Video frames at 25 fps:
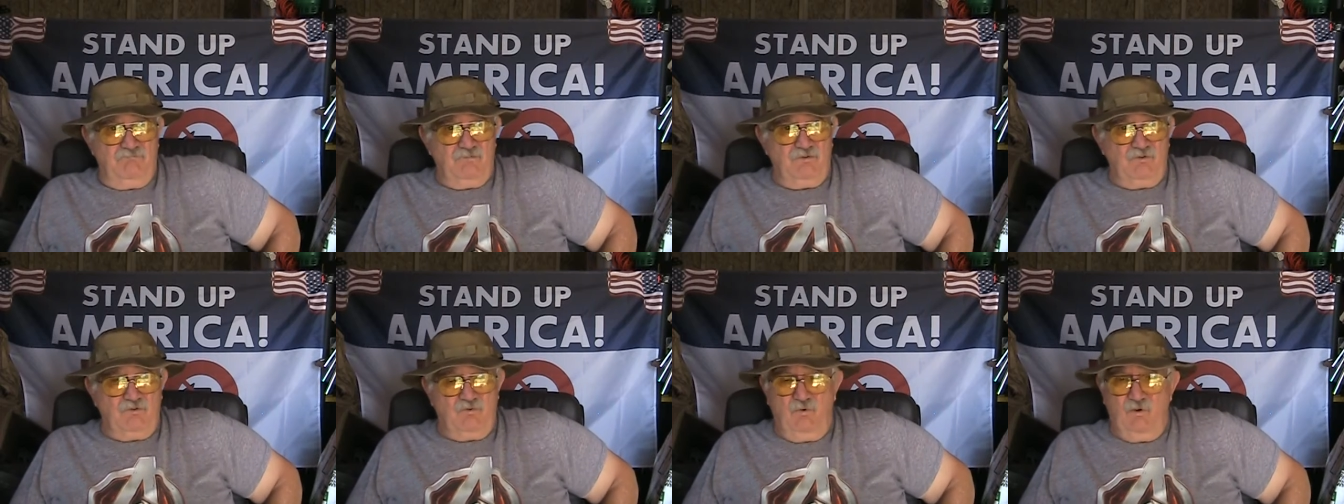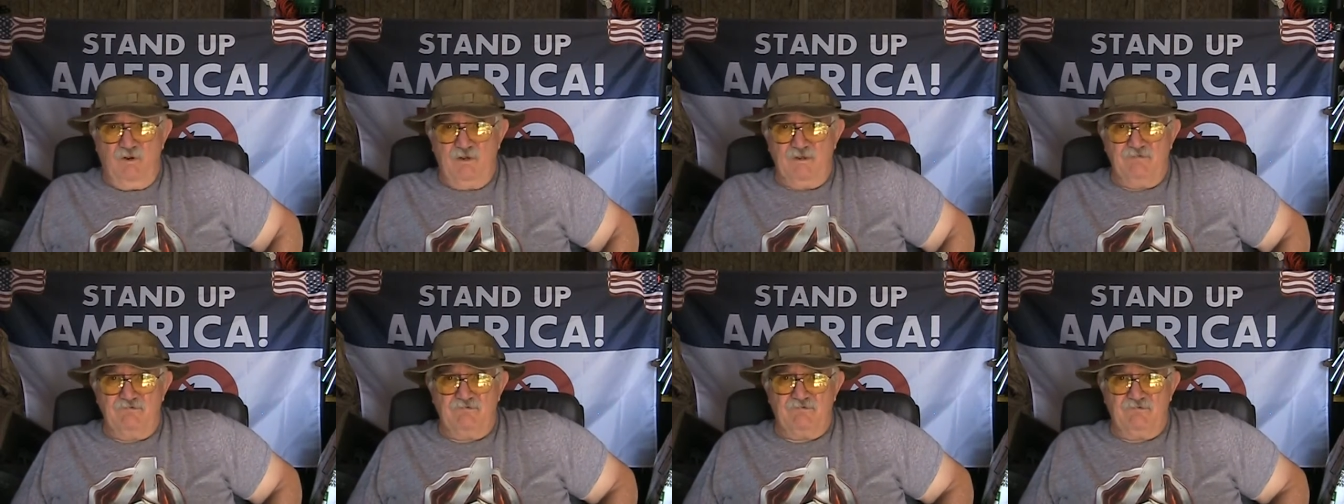
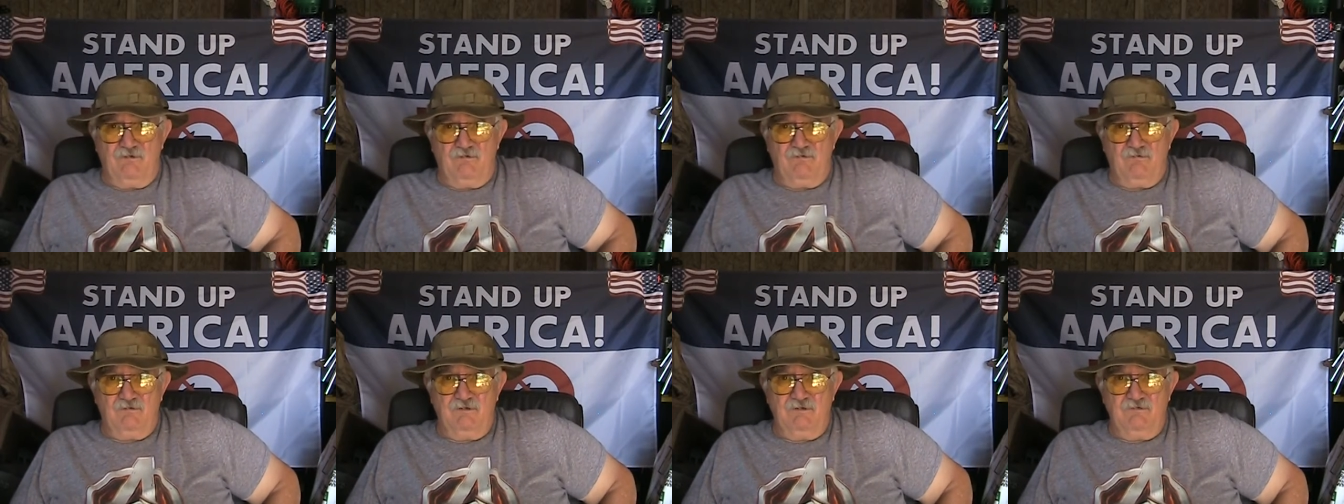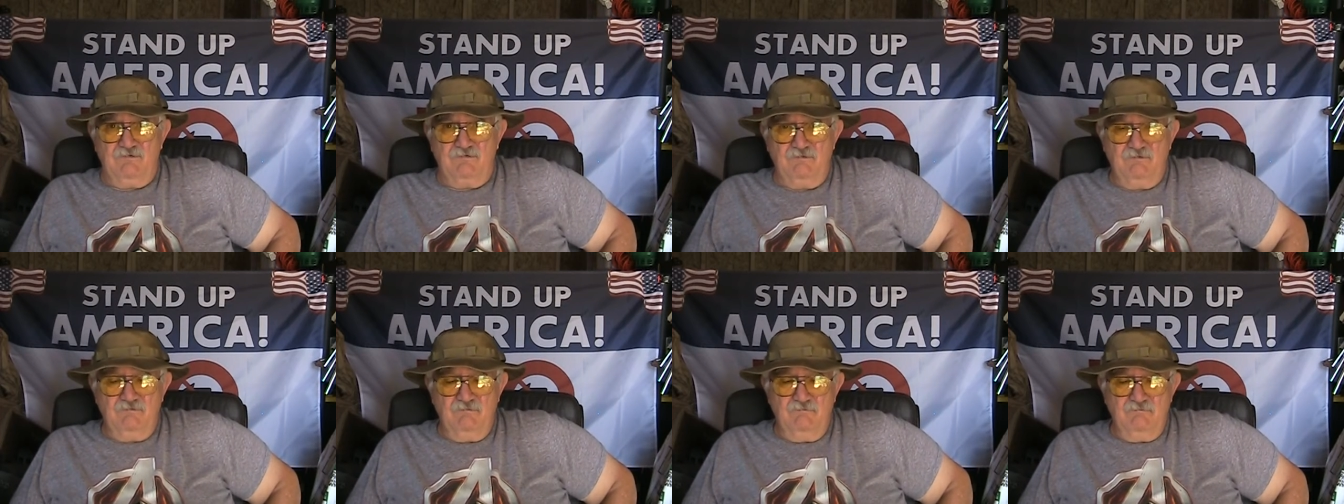20s,
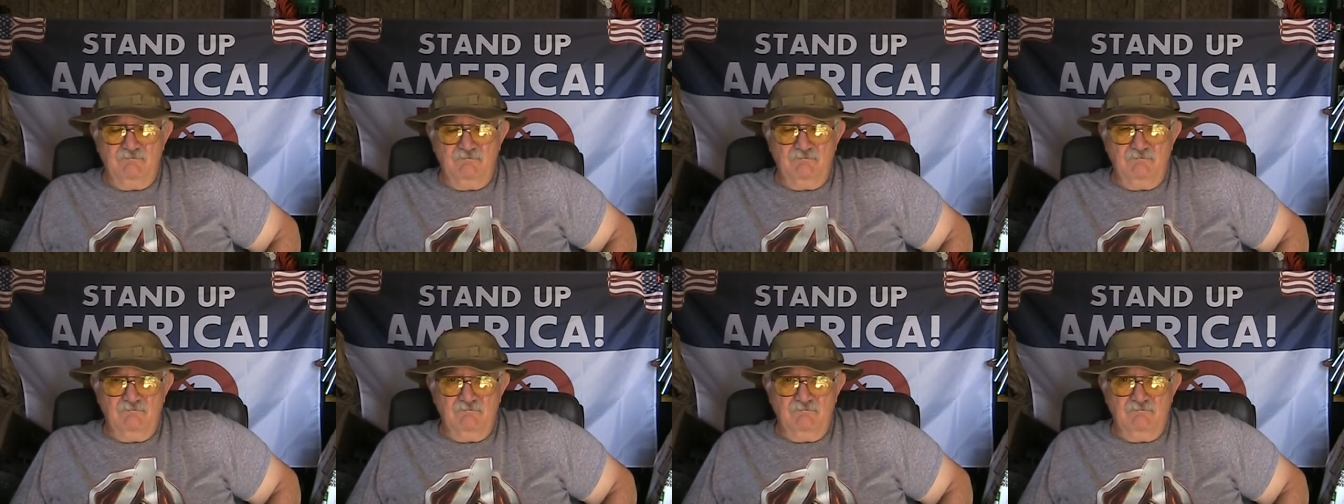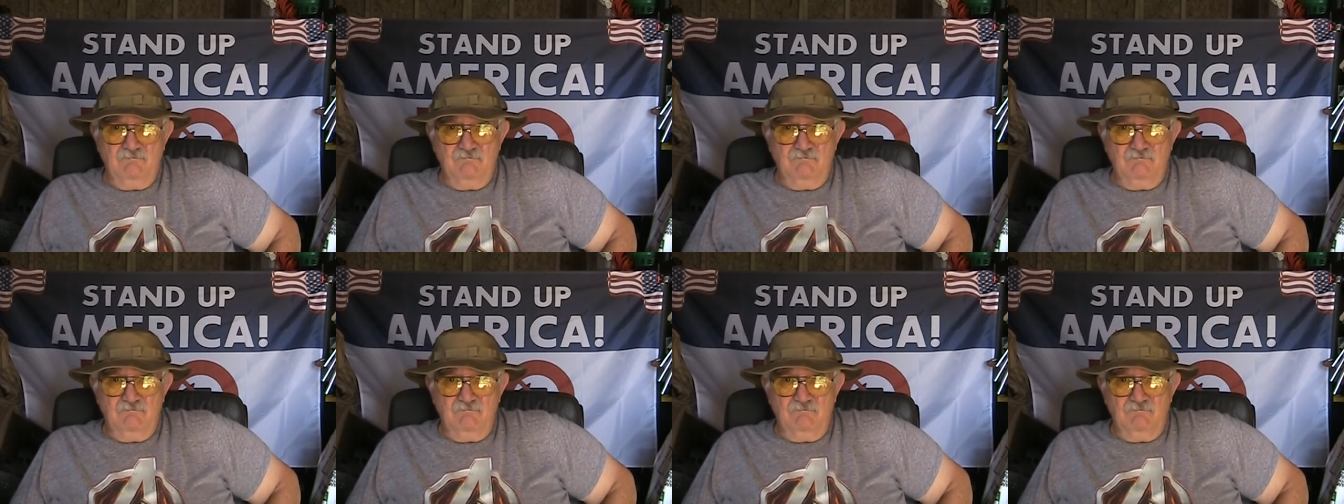30s,
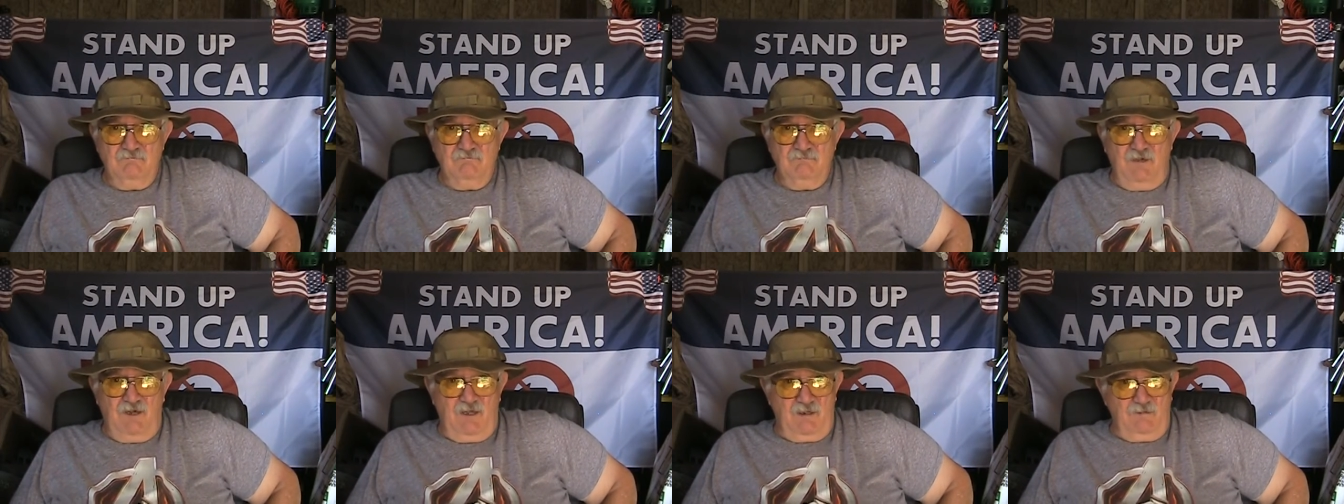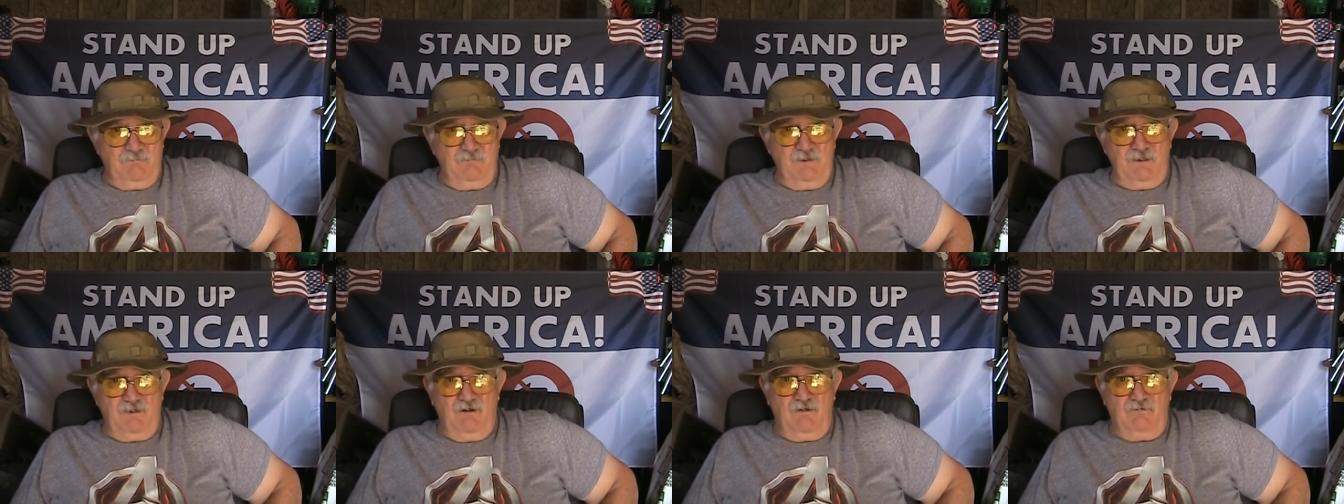
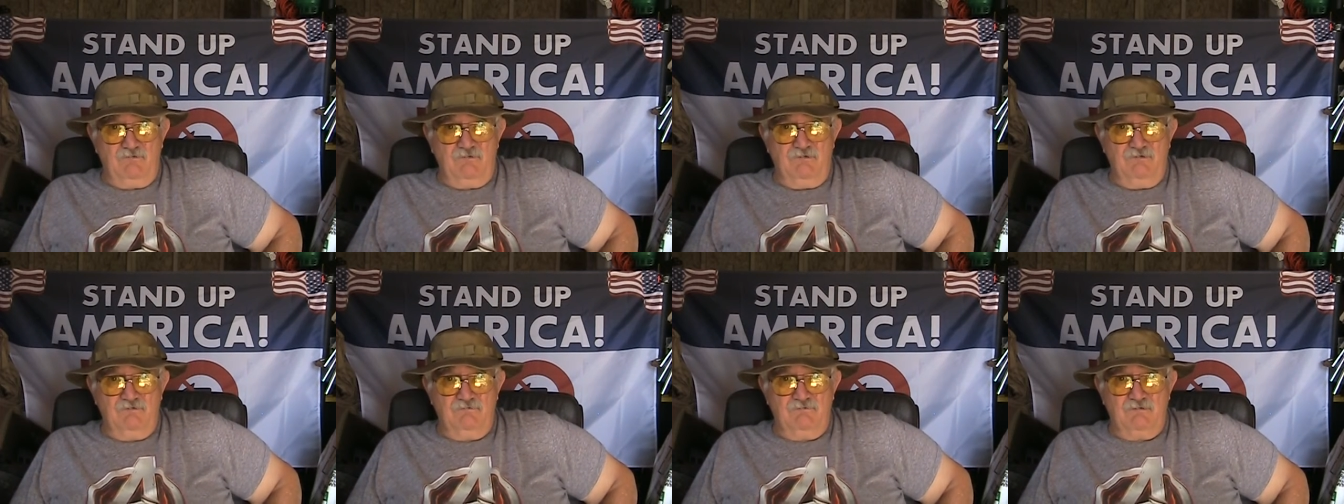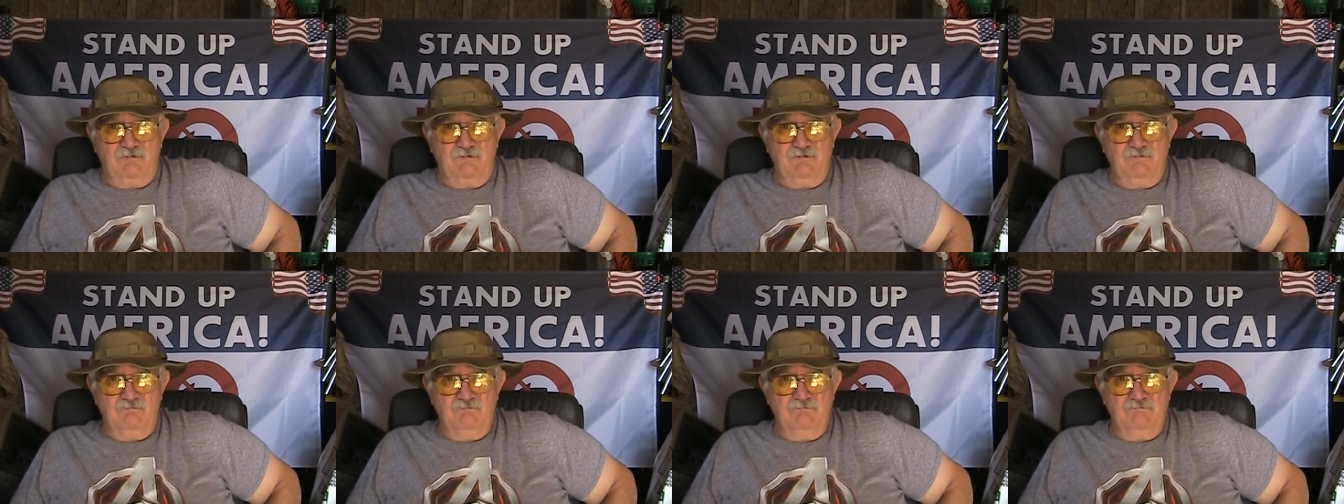I'd been on
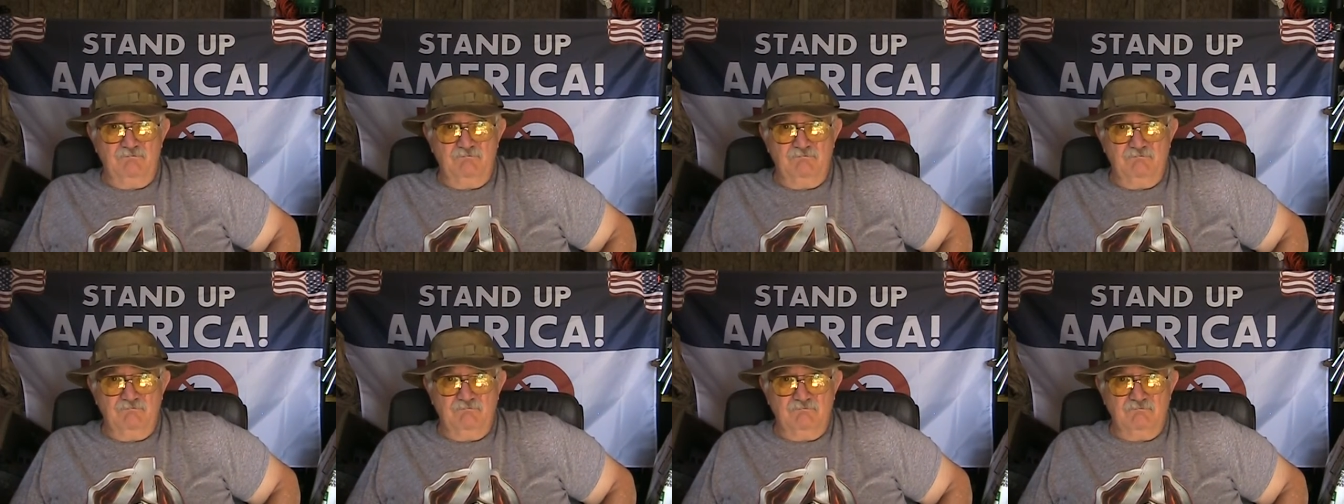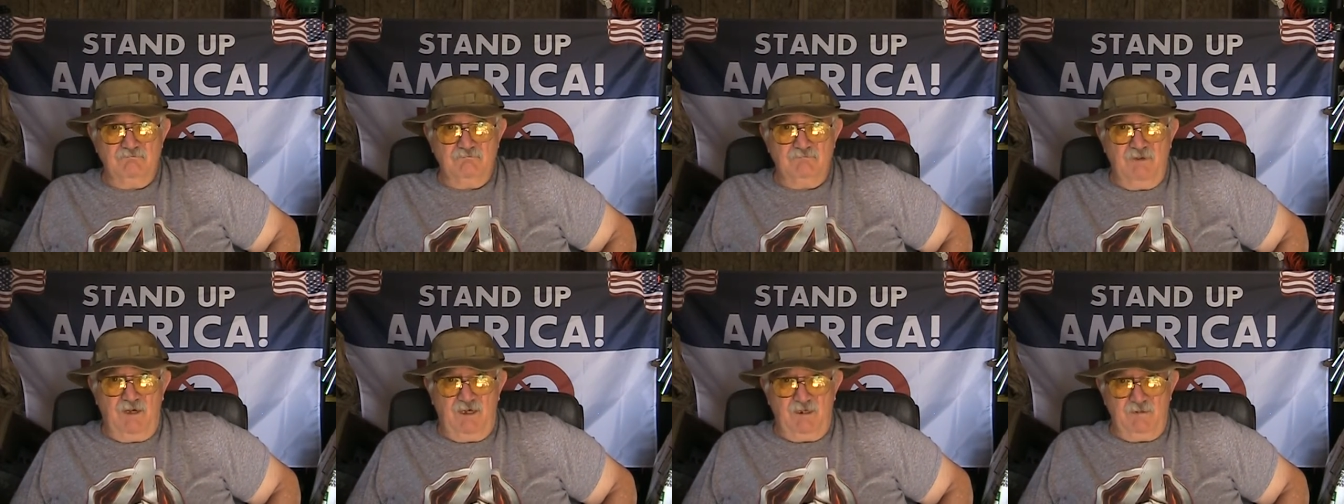YouTube.
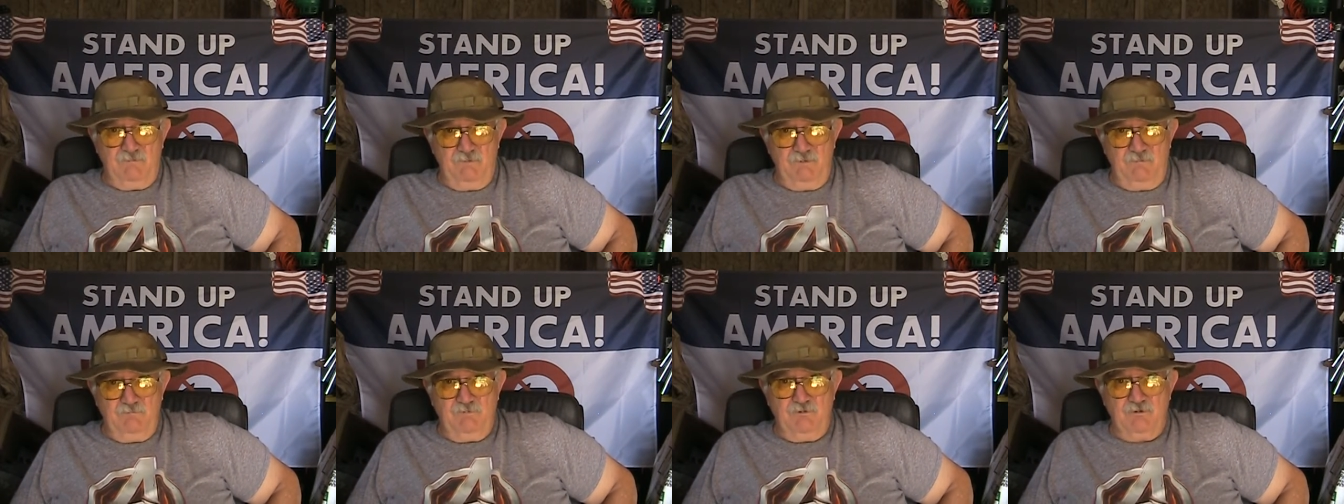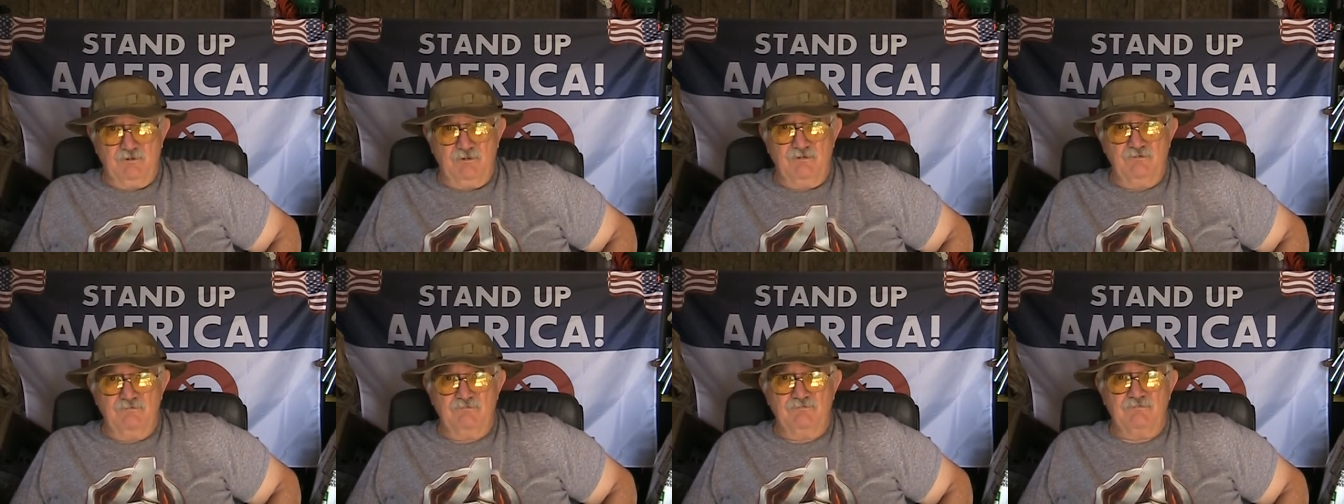I'd have been
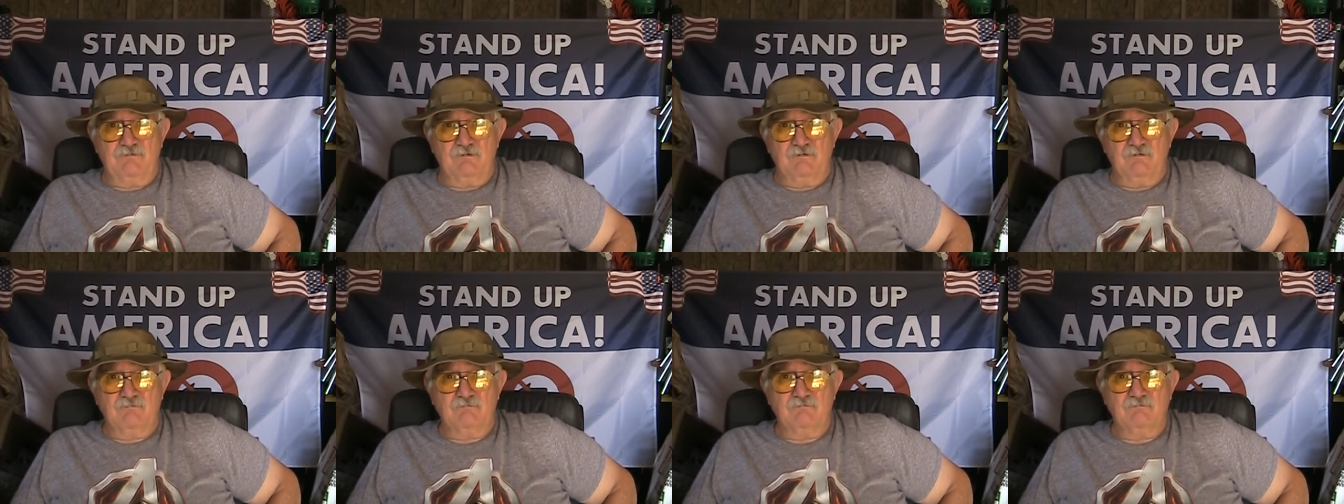producing.